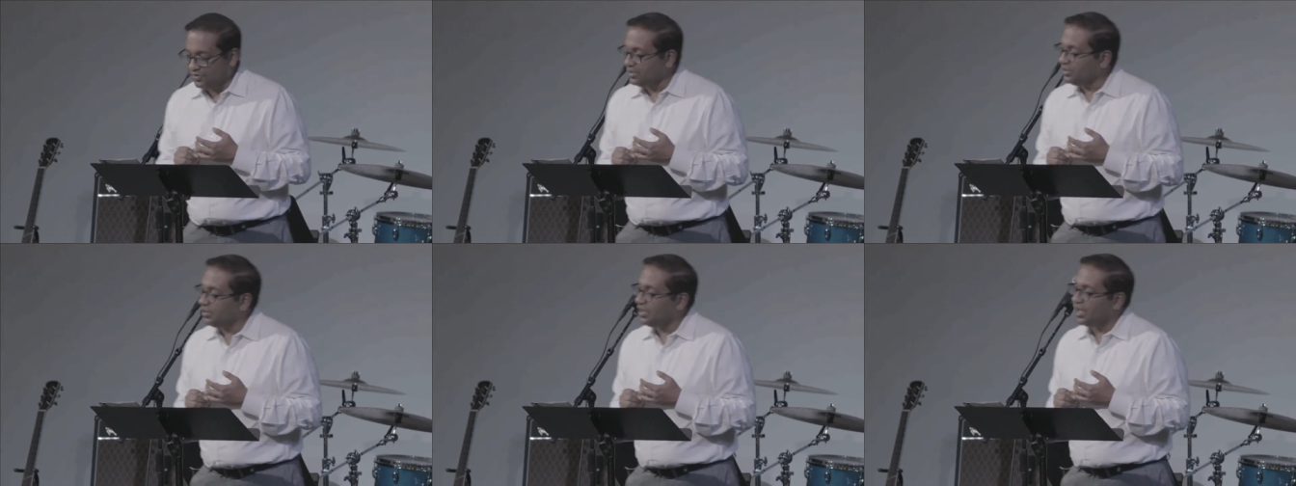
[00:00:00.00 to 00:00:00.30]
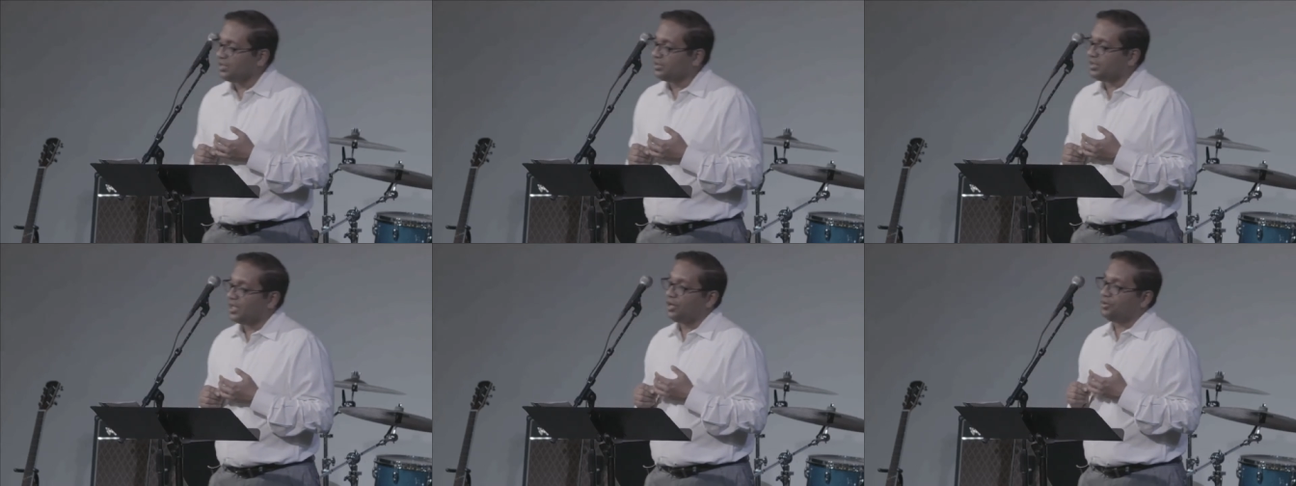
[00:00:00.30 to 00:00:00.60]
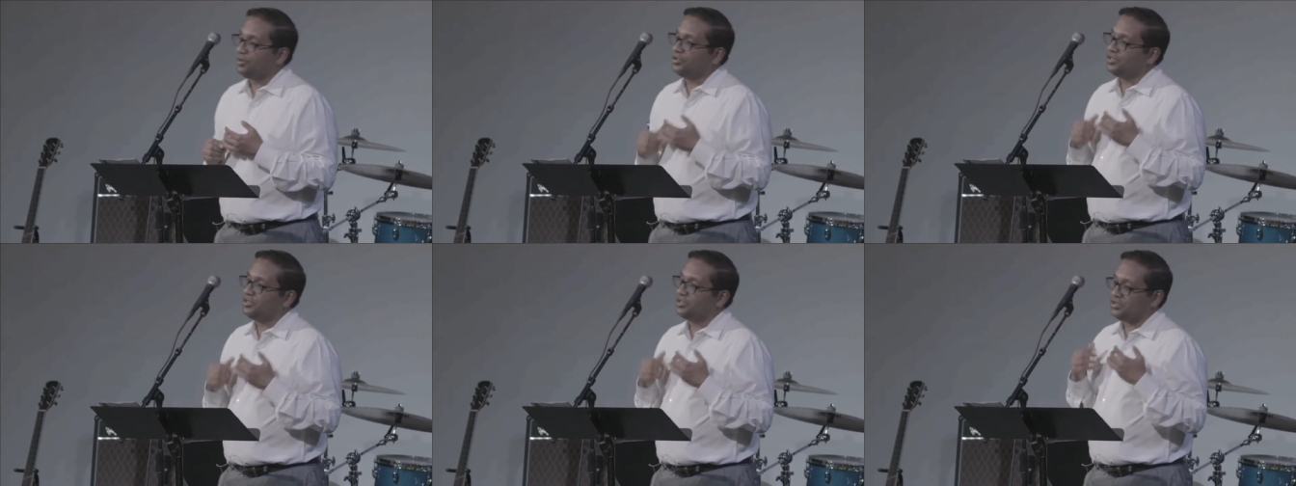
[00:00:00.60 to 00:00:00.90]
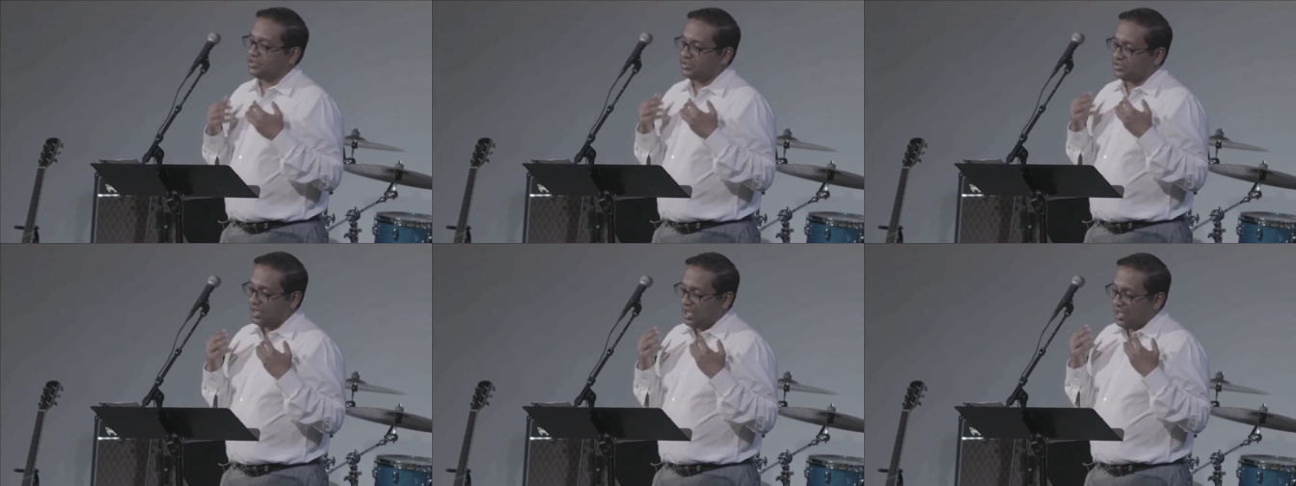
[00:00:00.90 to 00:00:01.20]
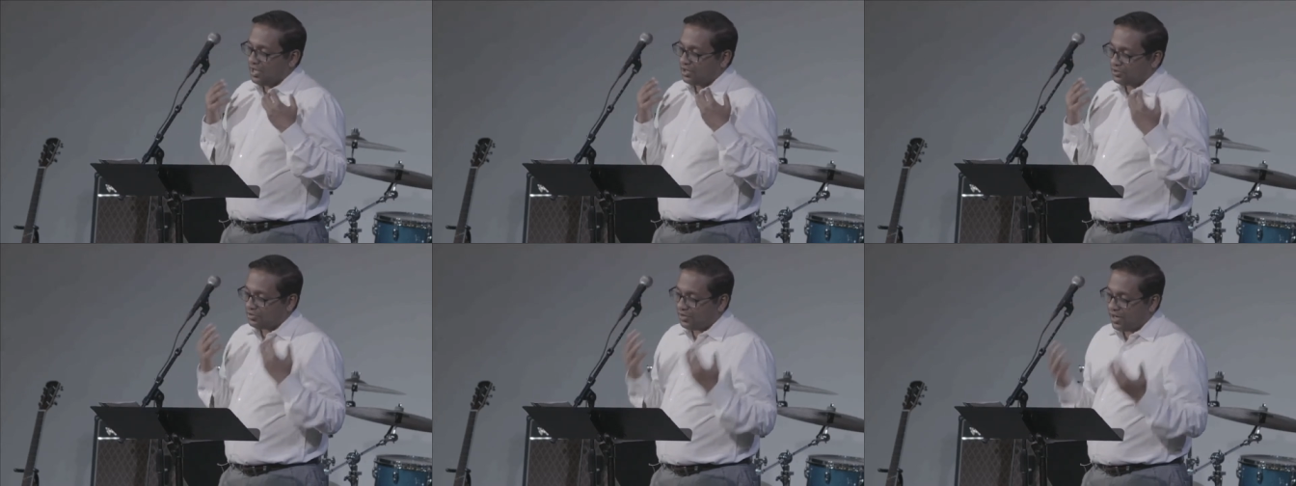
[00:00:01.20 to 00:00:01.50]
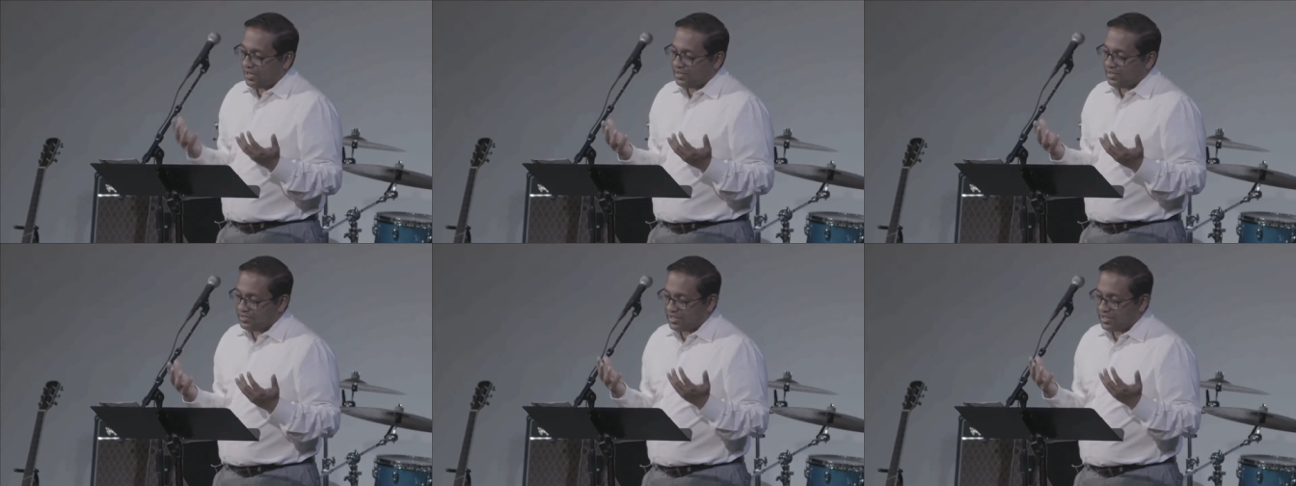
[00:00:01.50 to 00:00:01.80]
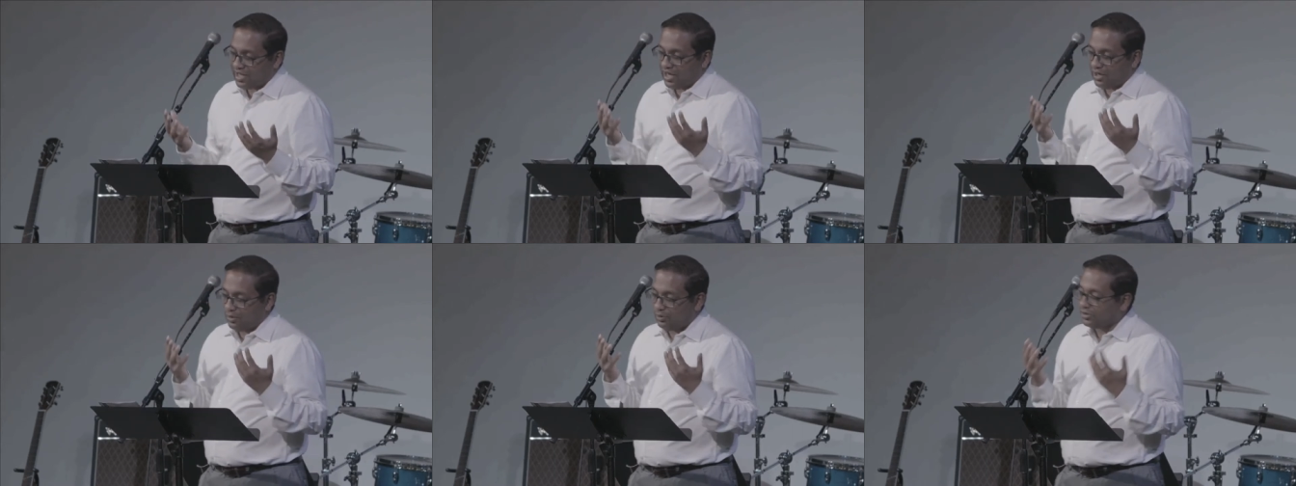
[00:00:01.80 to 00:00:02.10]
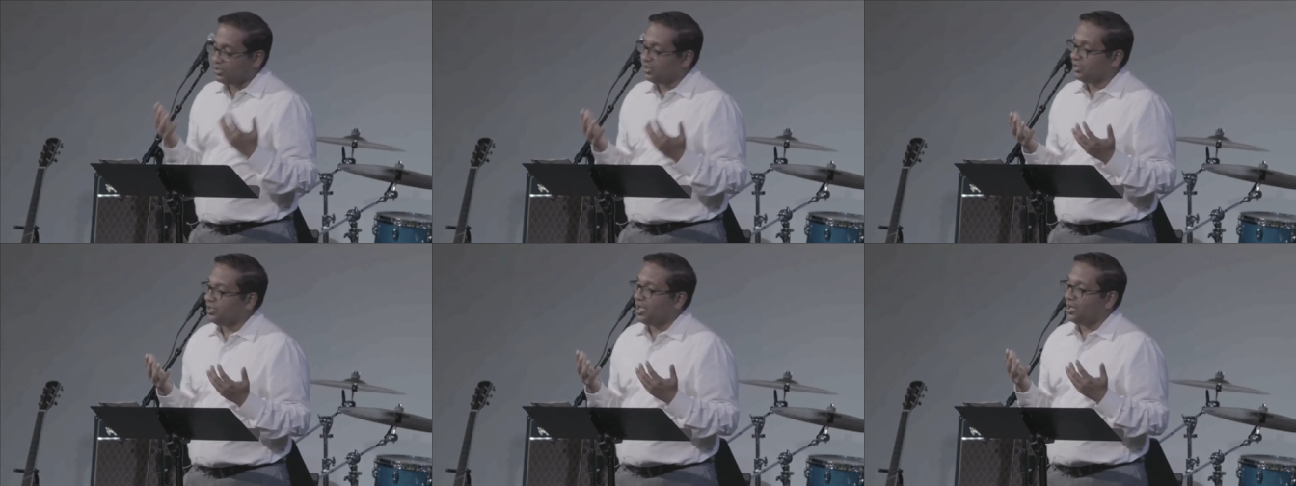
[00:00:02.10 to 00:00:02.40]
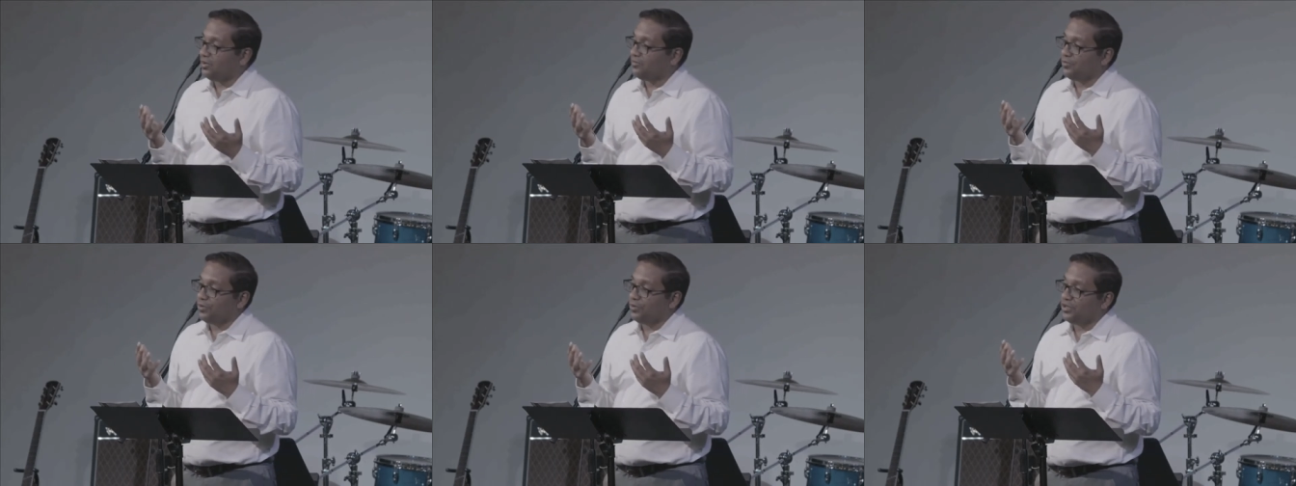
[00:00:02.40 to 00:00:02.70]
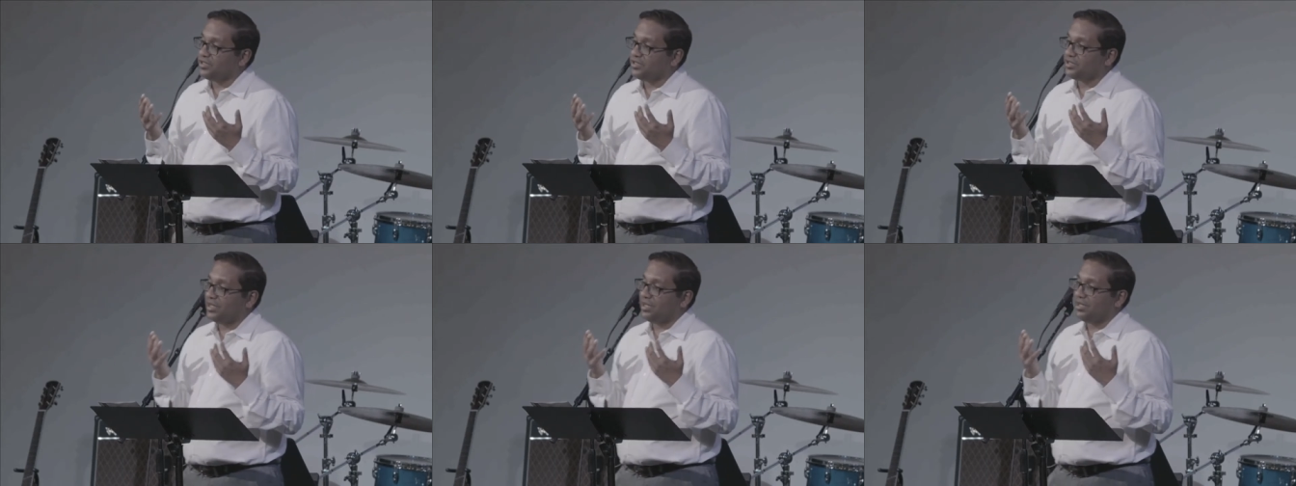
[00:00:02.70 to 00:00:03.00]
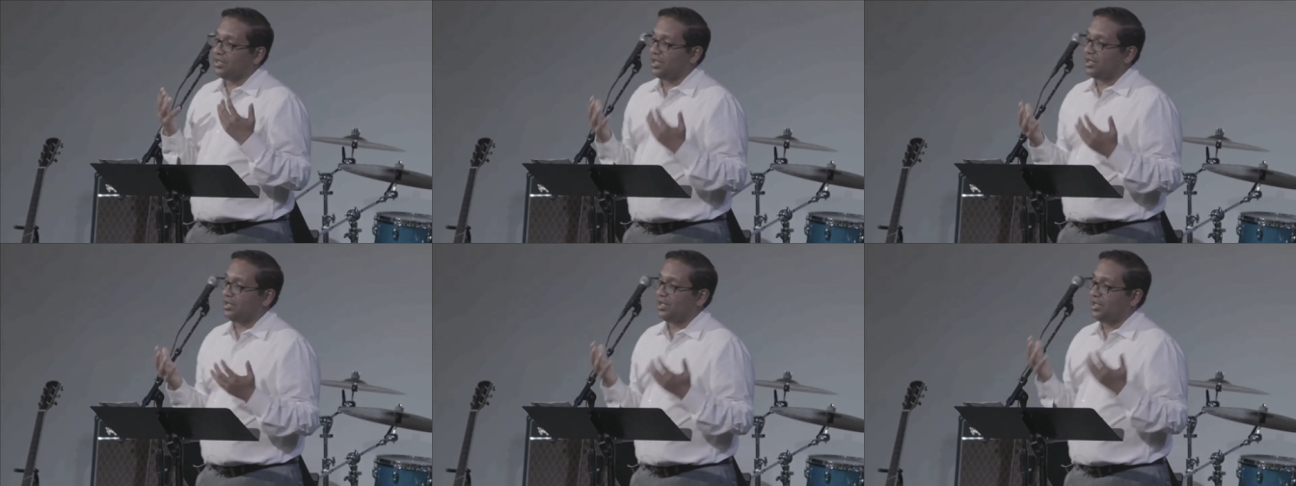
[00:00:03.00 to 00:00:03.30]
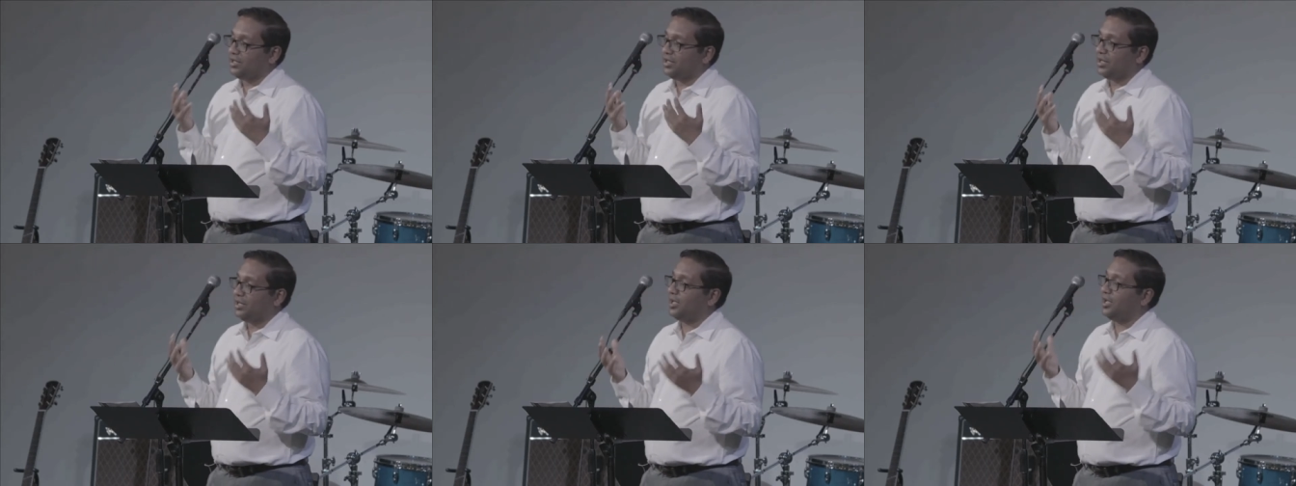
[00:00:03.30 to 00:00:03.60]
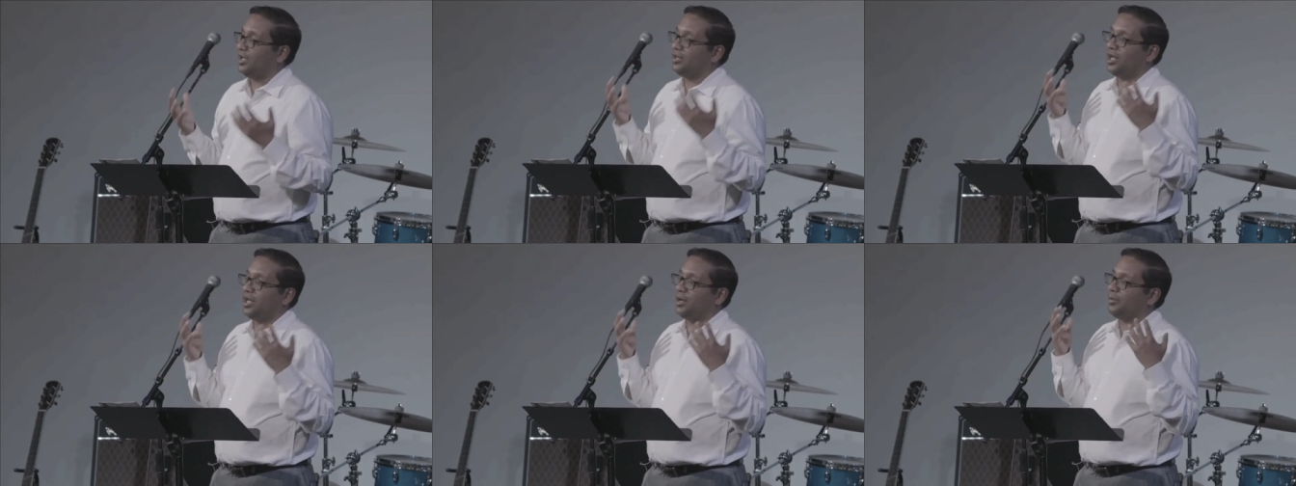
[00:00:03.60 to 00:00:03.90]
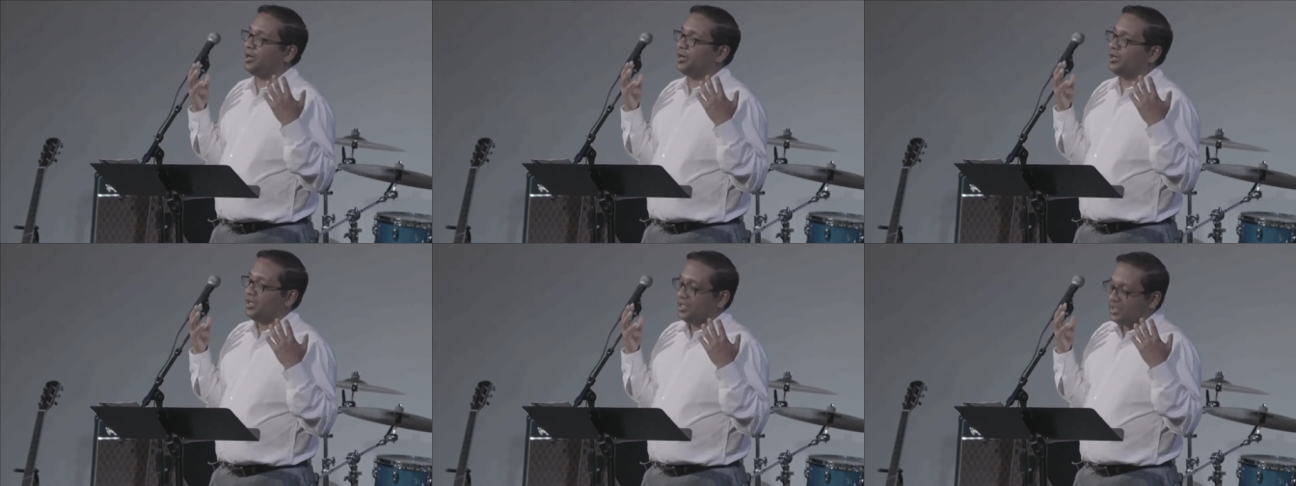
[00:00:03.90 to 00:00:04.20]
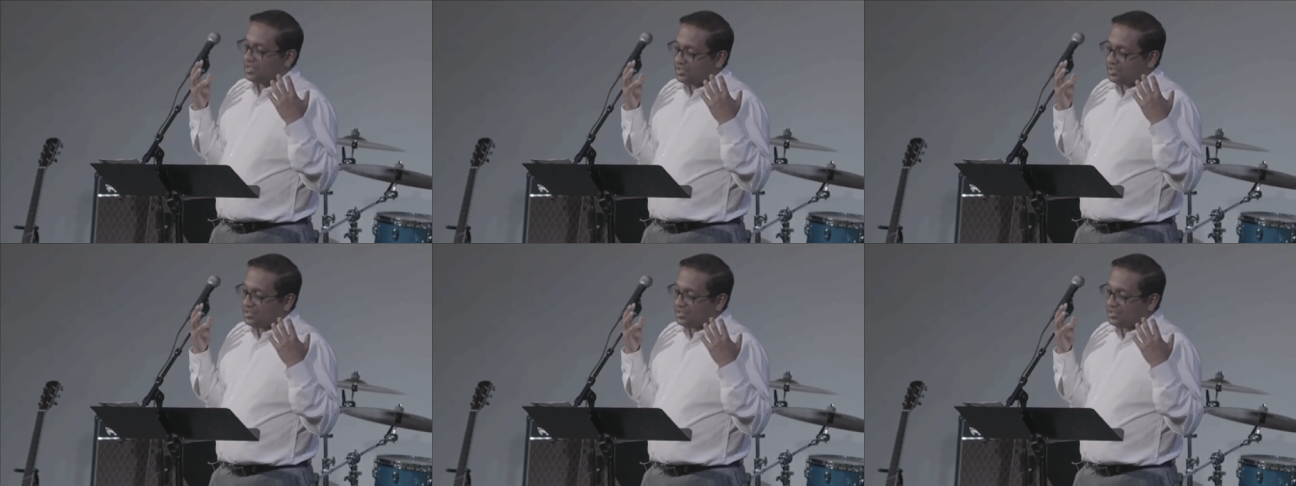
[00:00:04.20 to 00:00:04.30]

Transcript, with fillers: in the ninth hour, Jesus cries out with a loud voice, saying, Eli, Eli, Lama,